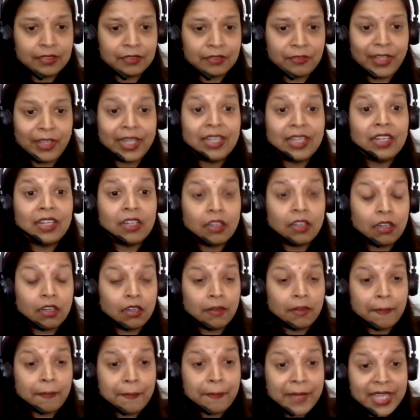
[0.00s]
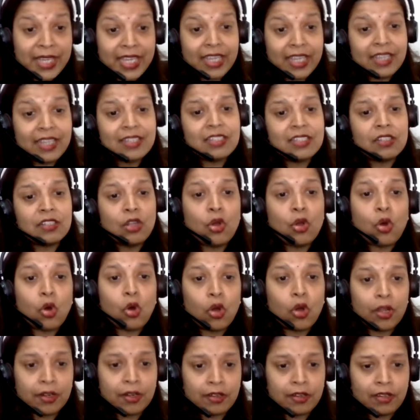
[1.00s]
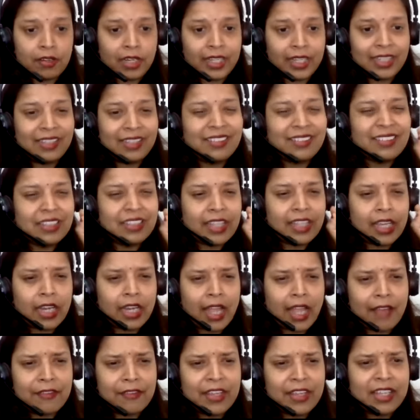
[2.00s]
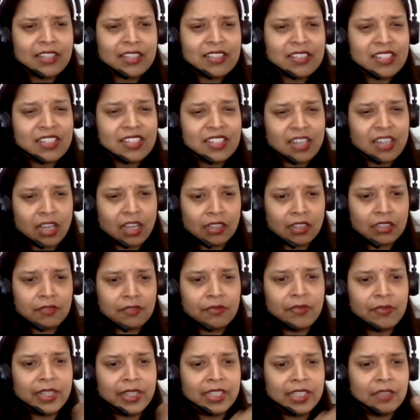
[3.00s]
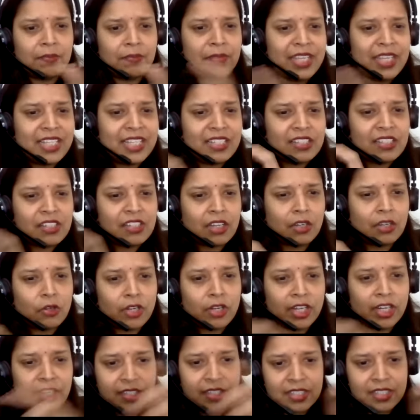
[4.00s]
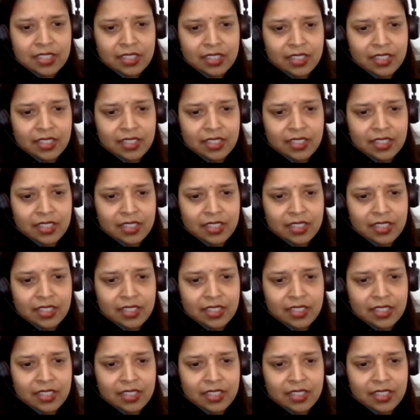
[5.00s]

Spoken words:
when bees or like they are having a stung, when bees stung on our